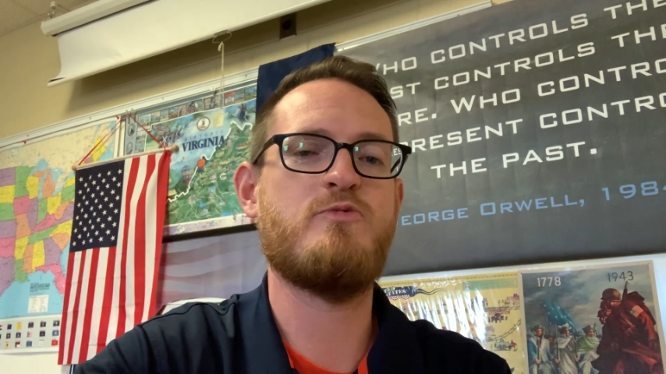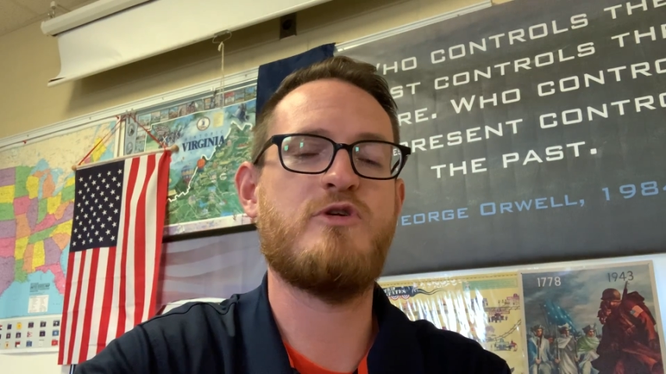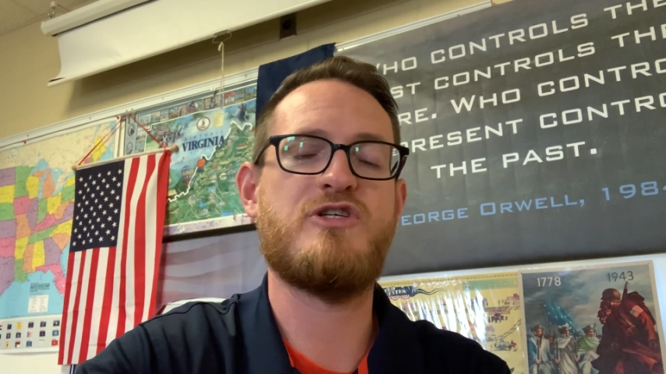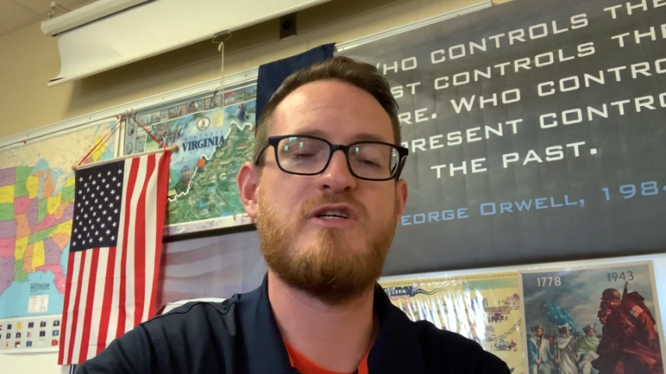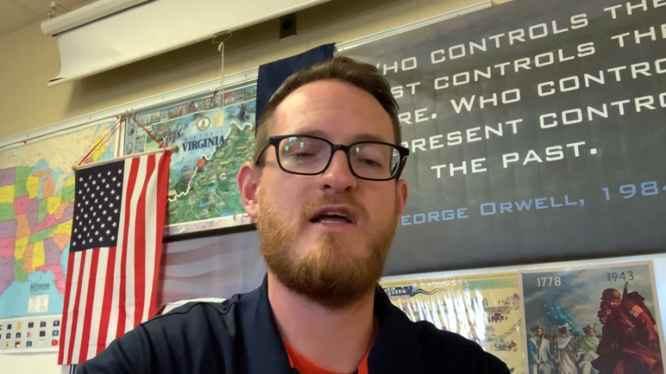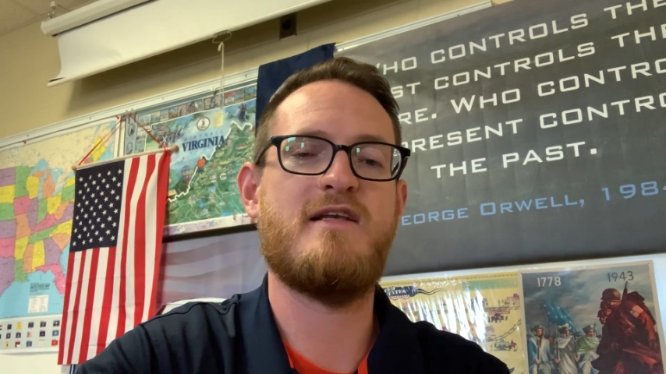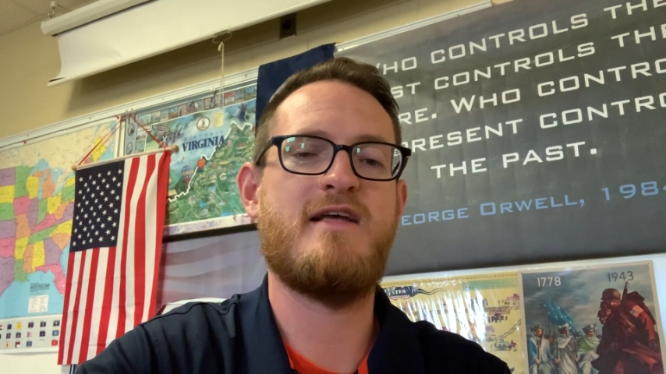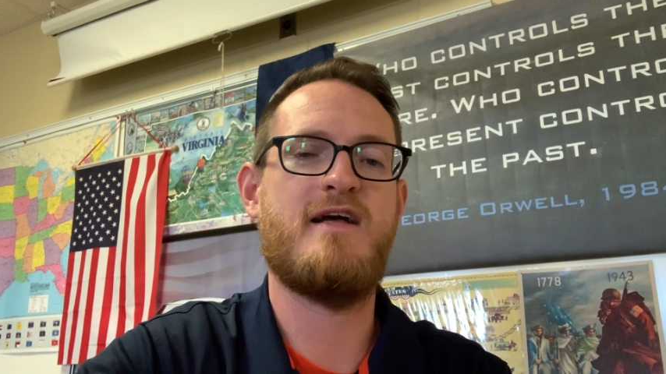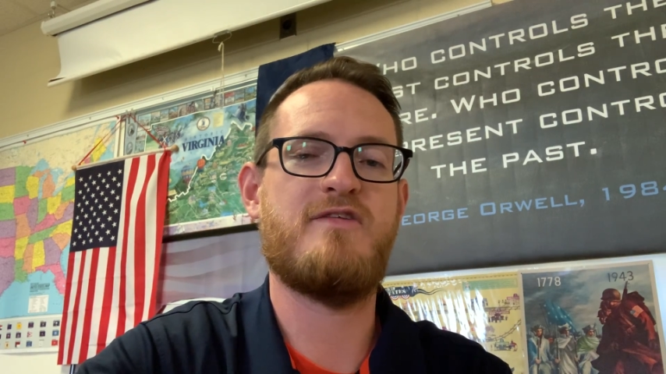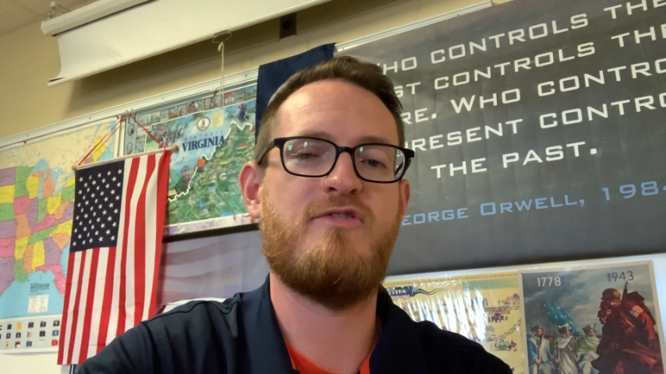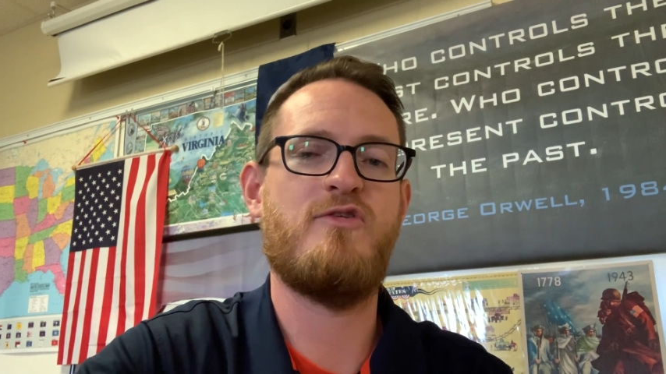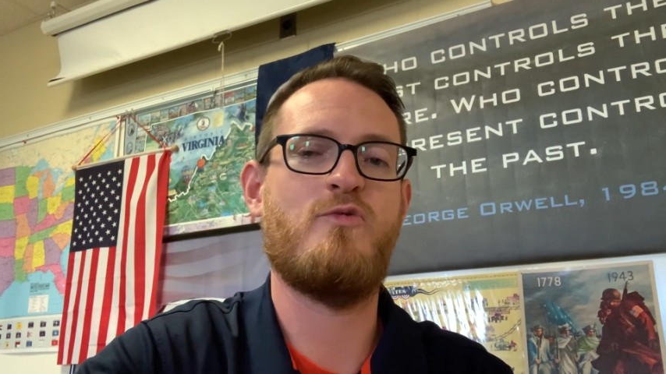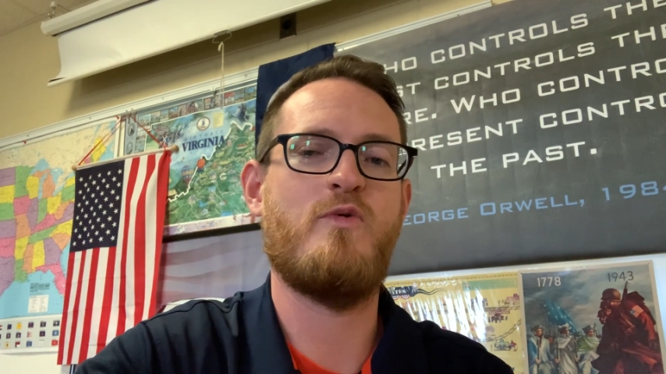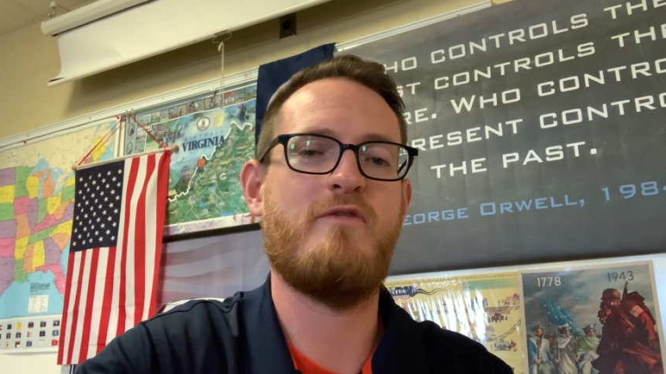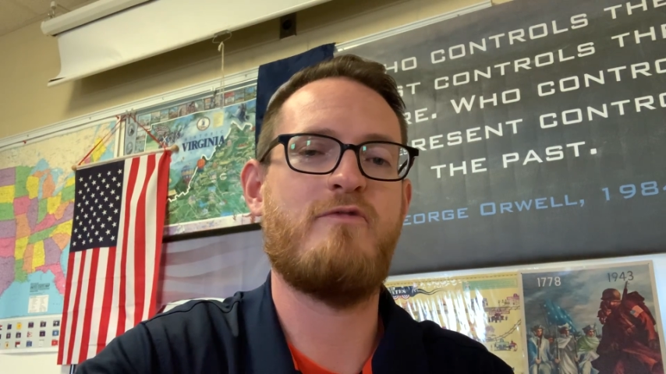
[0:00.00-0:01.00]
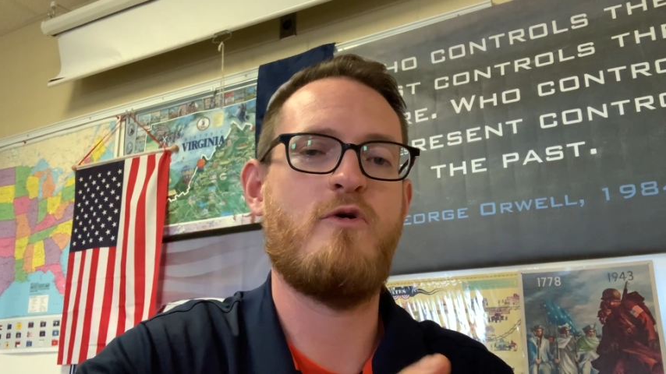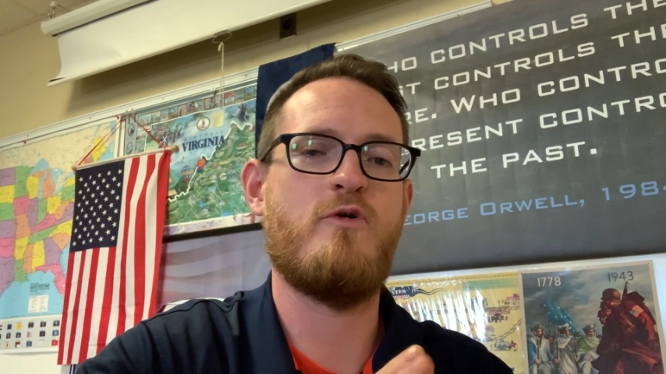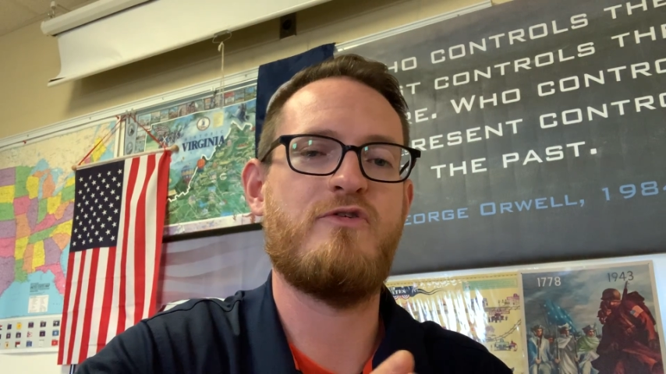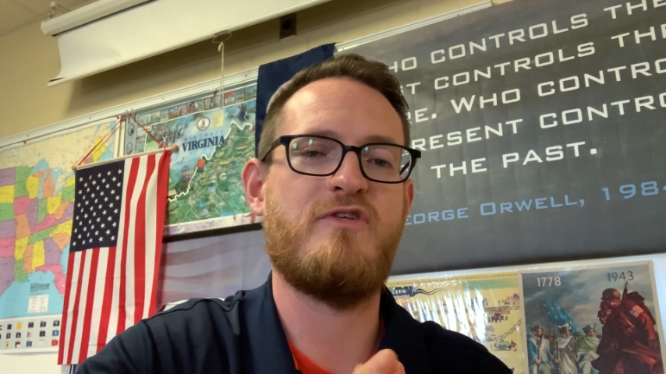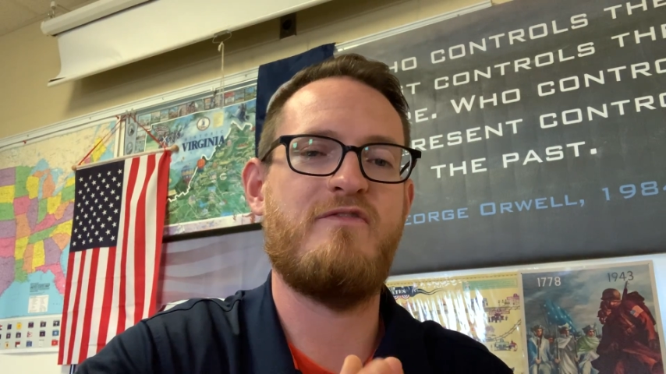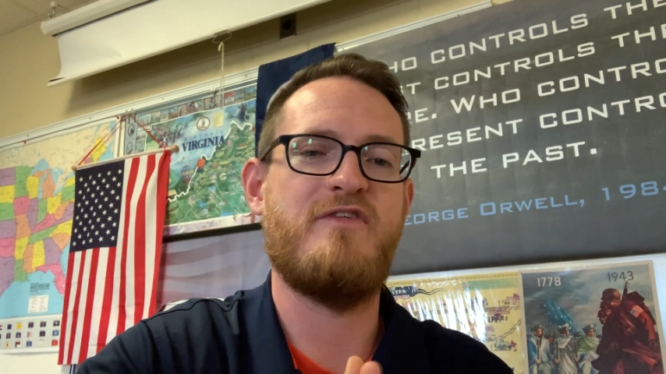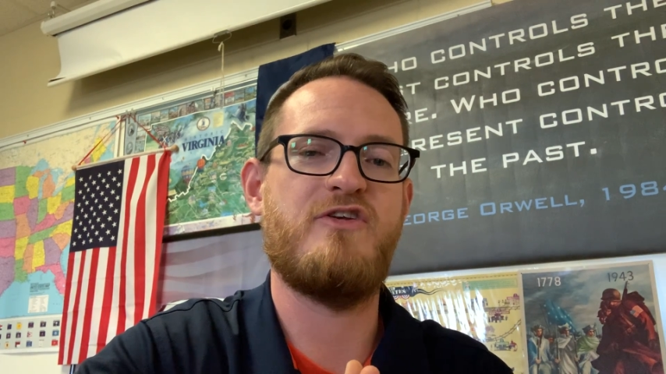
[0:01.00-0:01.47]
which Texas would, of
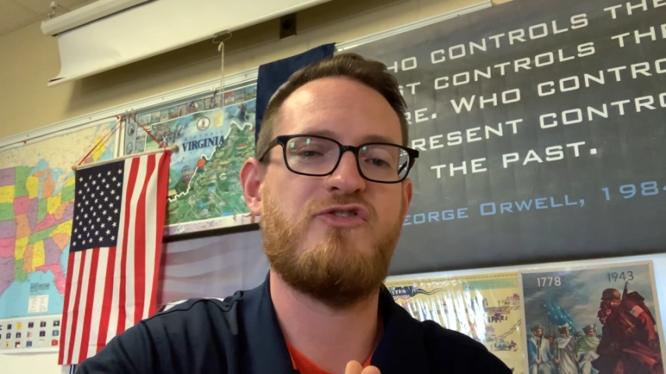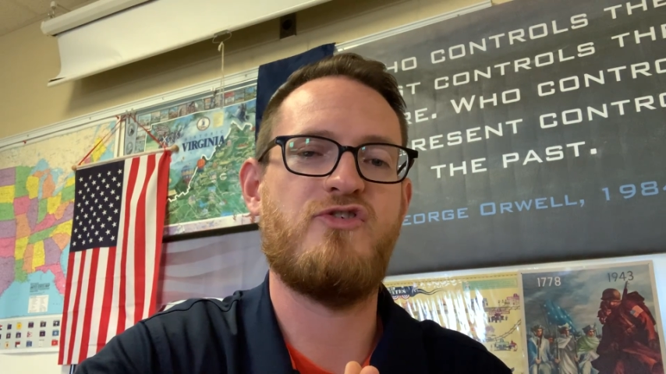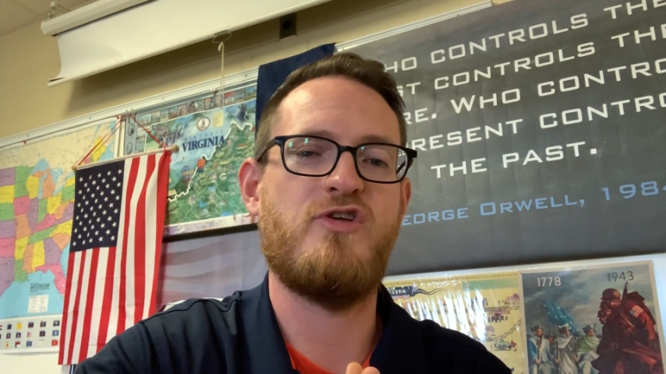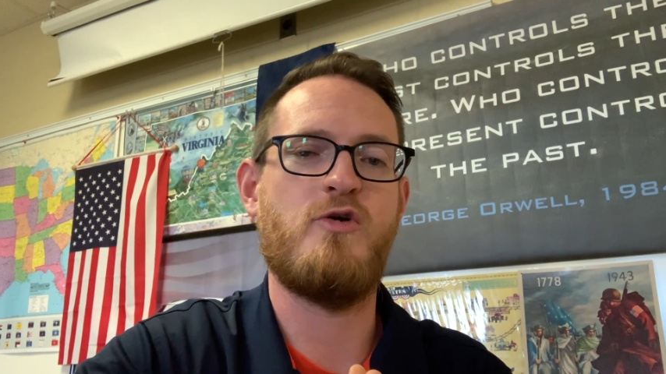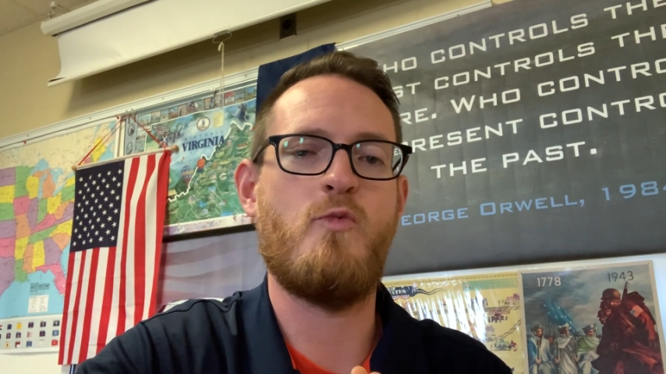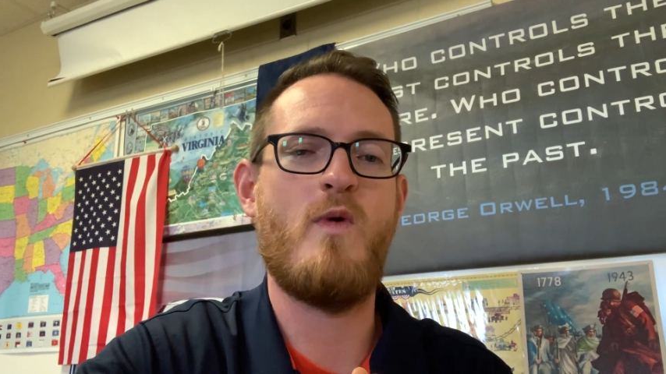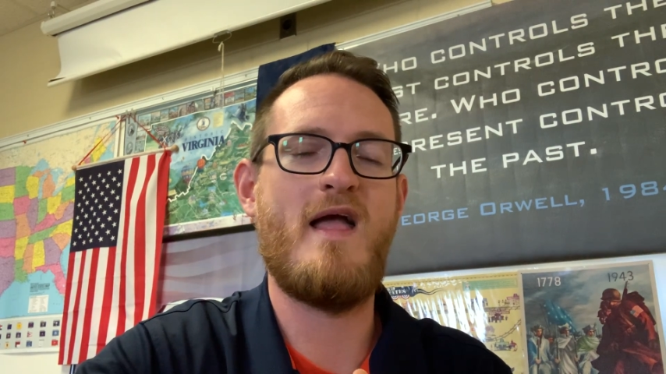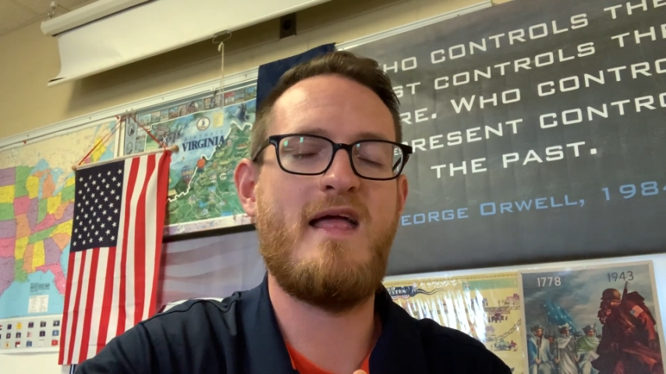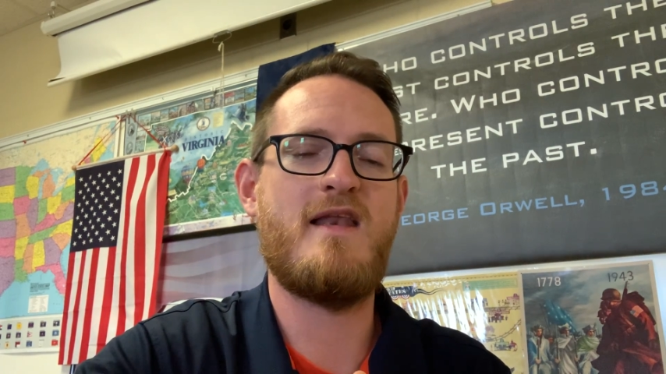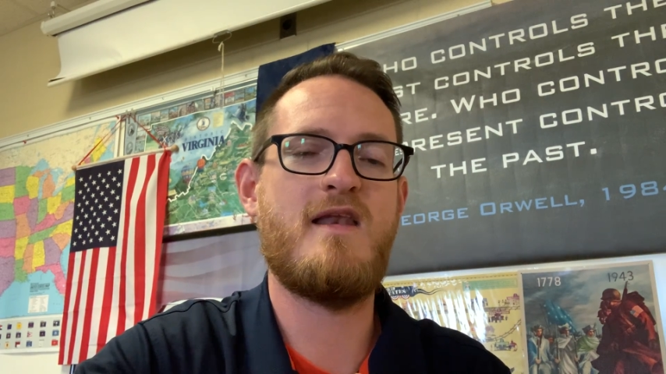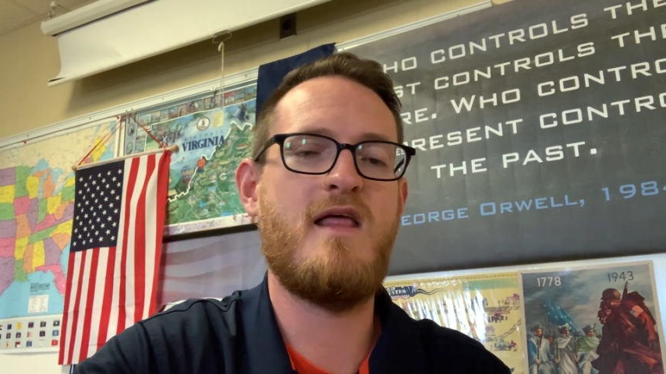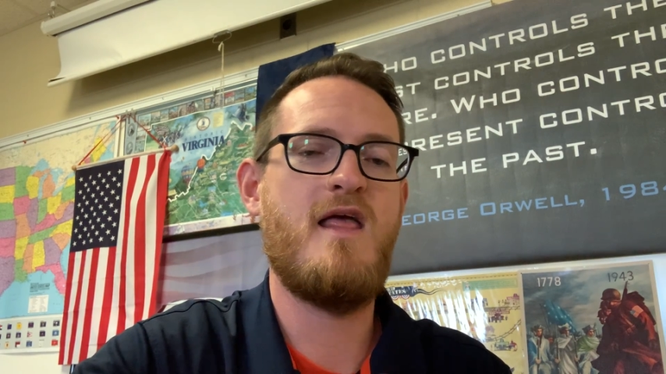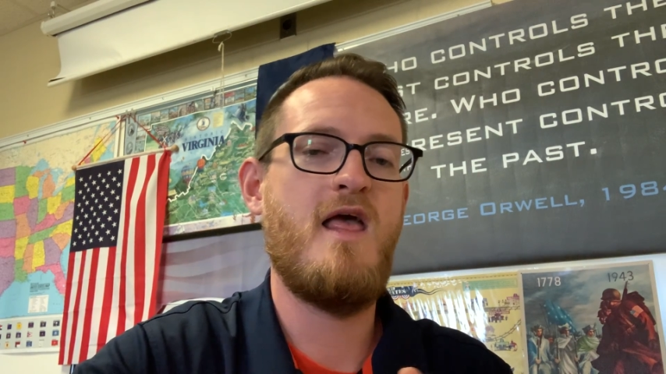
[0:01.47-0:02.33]
course, eventually win.